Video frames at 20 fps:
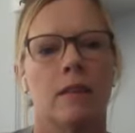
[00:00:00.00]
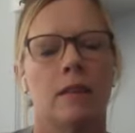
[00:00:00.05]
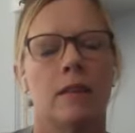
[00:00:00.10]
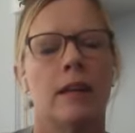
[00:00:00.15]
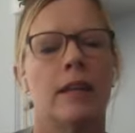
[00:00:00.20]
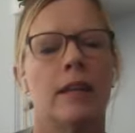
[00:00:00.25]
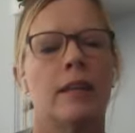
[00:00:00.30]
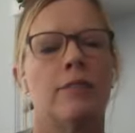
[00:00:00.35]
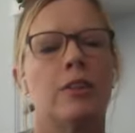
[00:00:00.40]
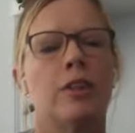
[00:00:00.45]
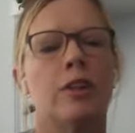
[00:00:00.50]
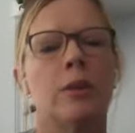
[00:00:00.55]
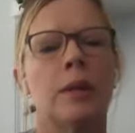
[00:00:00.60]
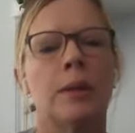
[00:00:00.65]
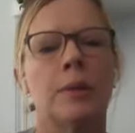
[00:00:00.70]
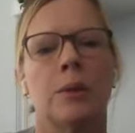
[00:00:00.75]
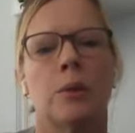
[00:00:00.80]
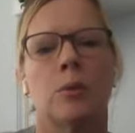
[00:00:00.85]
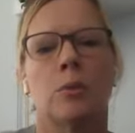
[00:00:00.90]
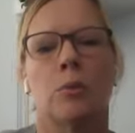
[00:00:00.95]
Yeah, and if you don't
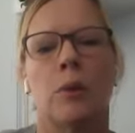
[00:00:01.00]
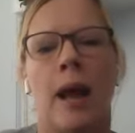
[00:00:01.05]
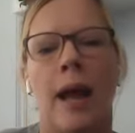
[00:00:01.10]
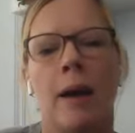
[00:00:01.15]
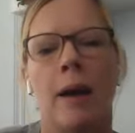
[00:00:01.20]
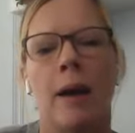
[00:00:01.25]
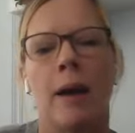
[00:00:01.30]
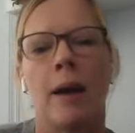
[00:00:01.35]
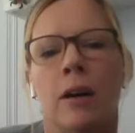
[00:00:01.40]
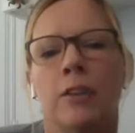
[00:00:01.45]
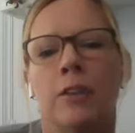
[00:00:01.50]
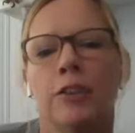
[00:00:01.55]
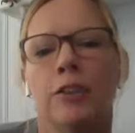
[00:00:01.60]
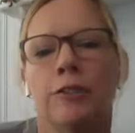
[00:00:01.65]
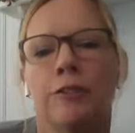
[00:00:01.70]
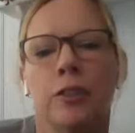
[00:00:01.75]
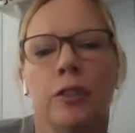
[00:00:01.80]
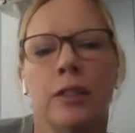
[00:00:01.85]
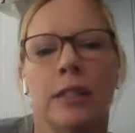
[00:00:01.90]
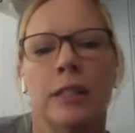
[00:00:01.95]
get the wrap on
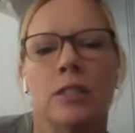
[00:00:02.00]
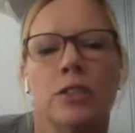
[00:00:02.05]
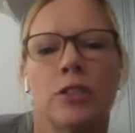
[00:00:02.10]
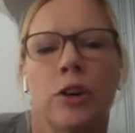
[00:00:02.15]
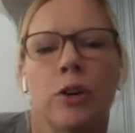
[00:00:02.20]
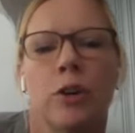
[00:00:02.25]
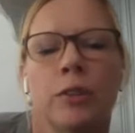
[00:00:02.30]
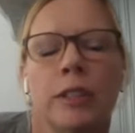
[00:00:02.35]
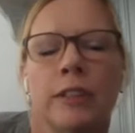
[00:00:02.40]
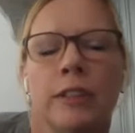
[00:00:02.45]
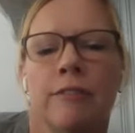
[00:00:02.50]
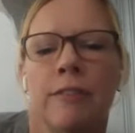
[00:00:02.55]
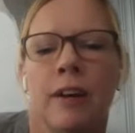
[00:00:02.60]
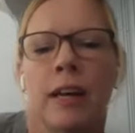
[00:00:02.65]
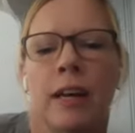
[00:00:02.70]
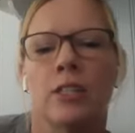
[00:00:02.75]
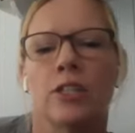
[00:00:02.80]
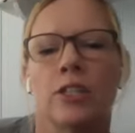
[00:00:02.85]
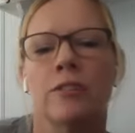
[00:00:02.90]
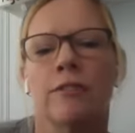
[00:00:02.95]
your foot, it's totally
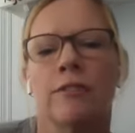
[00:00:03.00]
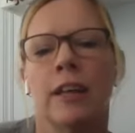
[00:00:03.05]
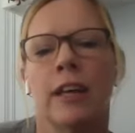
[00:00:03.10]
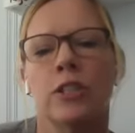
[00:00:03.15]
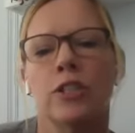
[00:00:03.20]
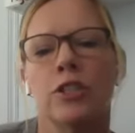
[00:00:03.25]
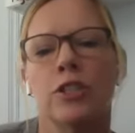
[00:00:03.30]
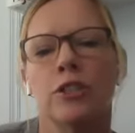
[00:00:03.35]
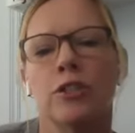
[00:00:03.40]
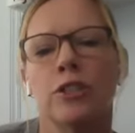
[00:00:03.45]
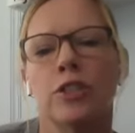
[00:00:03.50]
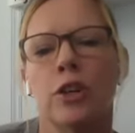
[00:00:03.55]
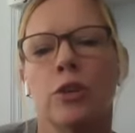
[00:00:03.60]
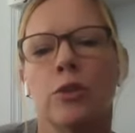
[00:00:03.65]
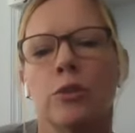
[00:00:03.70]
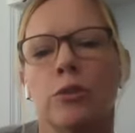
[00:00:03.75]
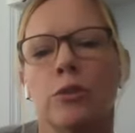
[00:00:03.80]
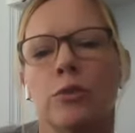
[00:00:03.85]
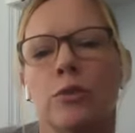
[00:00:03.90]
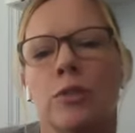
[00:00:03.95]
fine. Just flex your
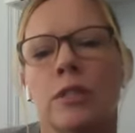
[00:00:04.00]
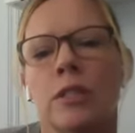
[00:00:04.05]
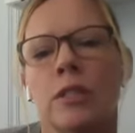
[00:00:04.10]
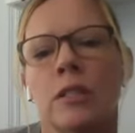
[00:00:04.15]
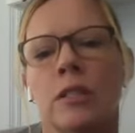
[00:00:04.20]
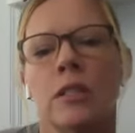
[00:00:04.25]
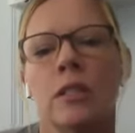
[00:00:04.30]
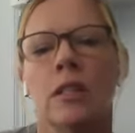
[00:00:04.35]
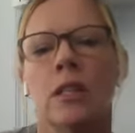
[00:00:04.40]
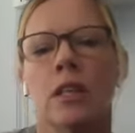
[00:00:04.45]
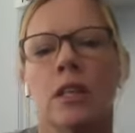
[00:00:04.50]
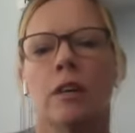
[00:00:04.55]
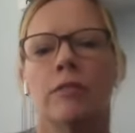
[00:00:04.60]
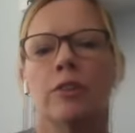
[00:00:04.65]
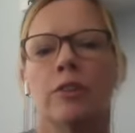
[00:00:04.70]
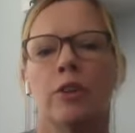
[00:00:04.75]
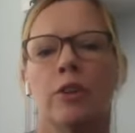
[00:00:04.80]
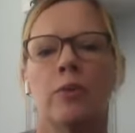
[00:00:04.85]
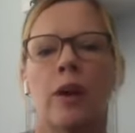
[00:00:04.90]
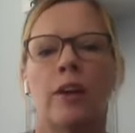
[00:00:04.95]
toes
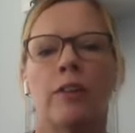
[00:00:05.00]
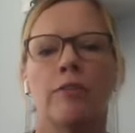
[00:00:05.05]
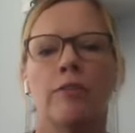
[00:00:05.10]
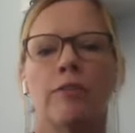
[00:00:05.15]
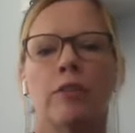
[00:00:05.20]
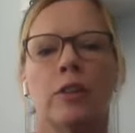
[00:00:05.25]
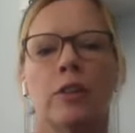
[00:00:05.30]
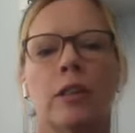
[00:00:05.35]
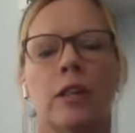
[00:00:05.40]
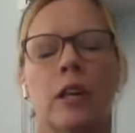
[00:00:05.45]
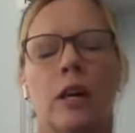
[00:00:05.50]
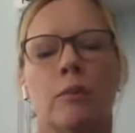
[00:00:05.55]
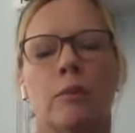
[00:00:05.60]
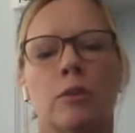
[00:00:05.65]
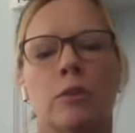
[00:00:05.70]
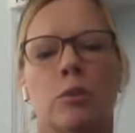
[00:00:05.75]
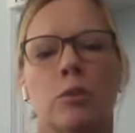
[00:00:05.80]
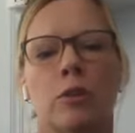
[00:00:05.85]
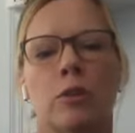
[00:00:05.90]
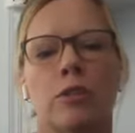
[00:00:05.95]
of your right foot up
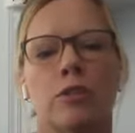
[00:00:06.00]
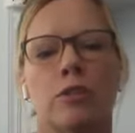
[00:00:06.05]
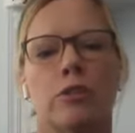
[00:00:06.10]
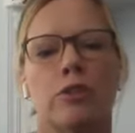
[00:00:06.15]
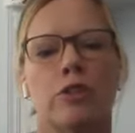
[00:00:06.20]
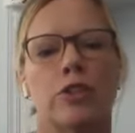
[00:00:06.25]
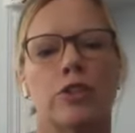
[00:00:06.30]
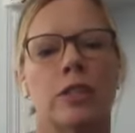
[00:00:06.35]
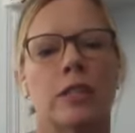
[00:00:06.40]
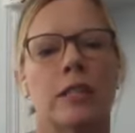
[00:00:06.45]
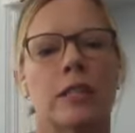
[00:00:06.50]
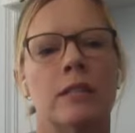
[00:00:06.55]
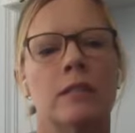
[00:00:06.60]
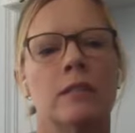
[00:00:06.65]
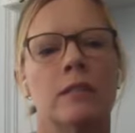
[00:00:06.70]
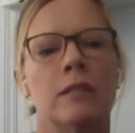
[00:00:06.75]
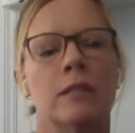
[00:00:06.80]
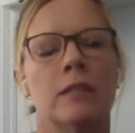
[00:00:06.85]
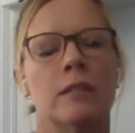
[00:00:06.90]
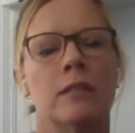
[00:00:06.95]
towards your shin,